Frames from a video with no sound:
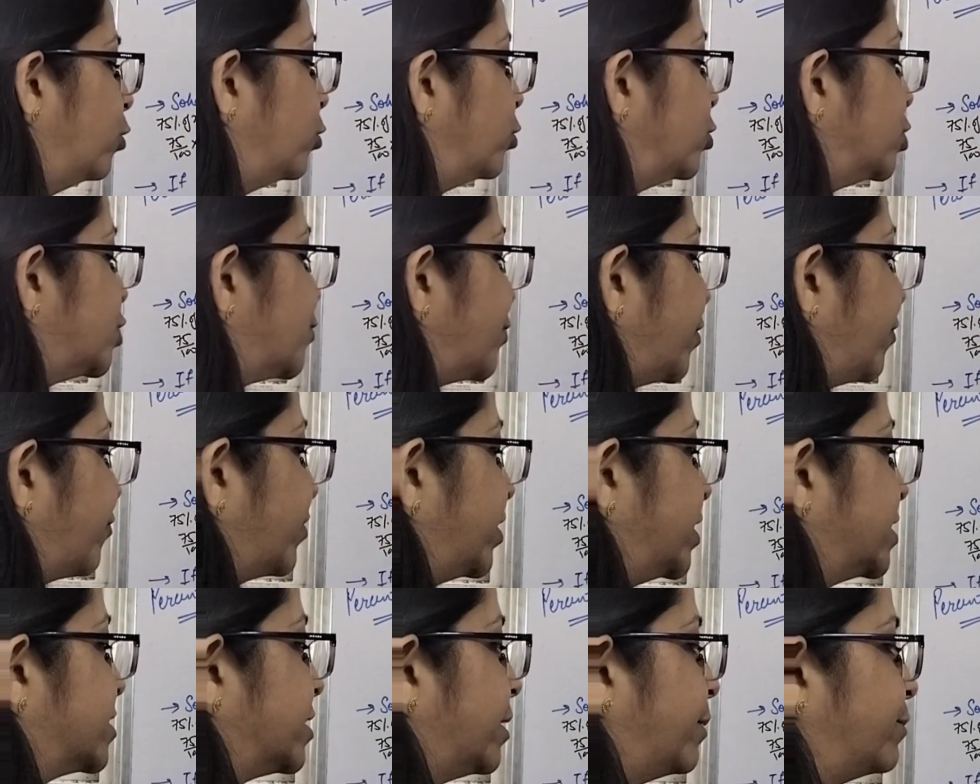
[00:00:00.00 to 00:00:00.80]
whose
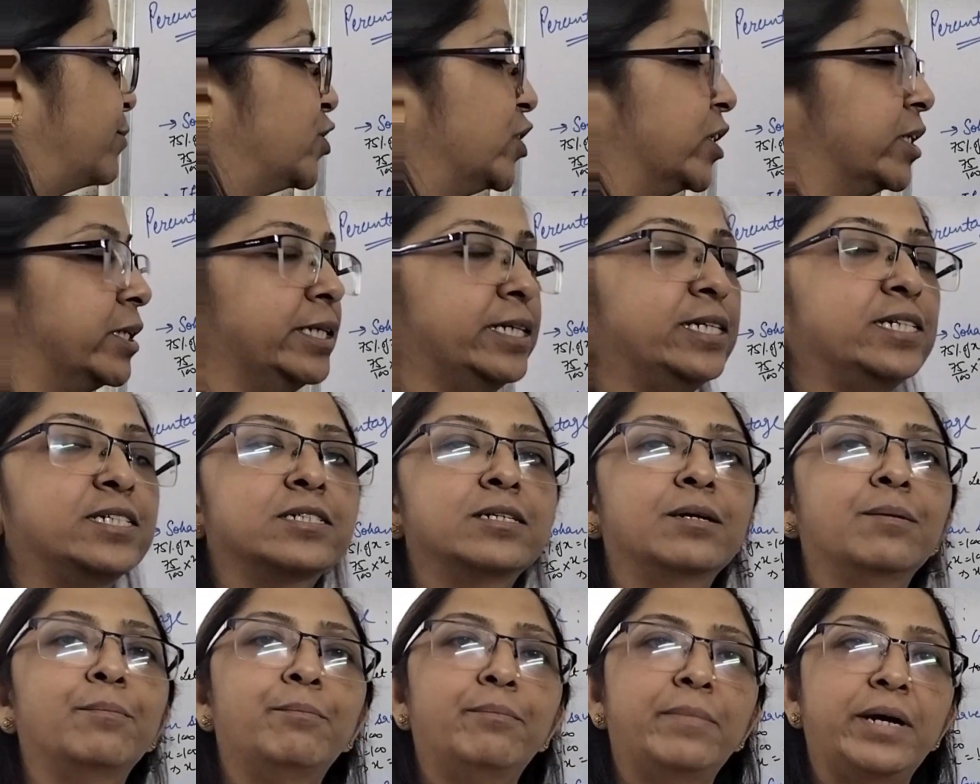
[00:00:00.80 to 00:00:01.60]
favorite subject is
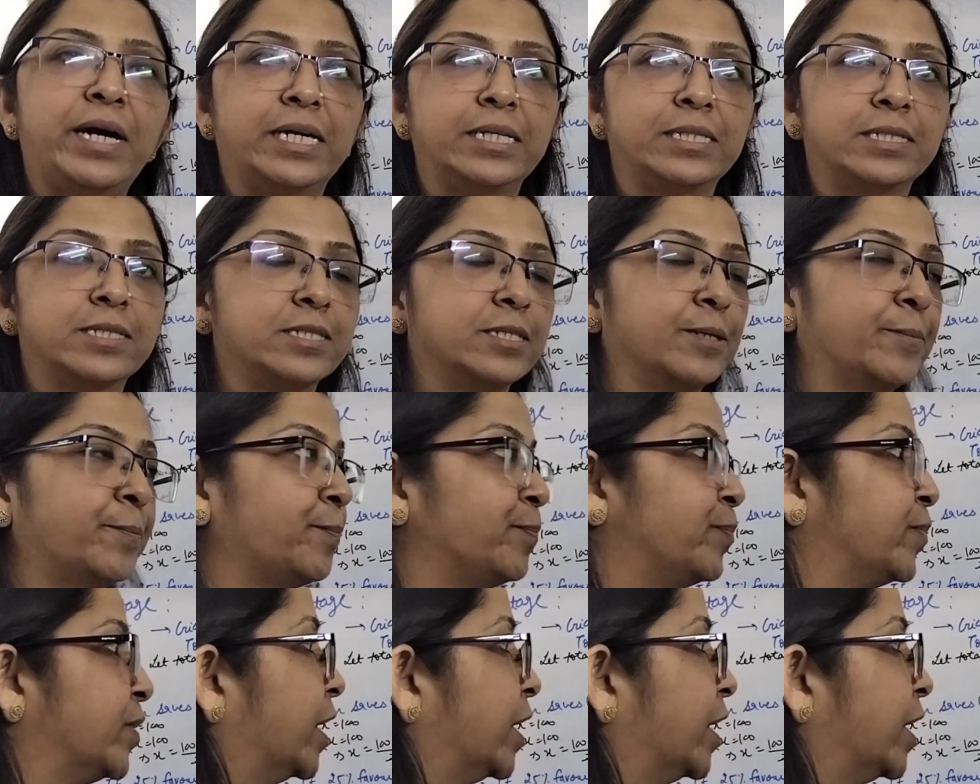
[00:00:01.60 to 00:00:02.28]
maths.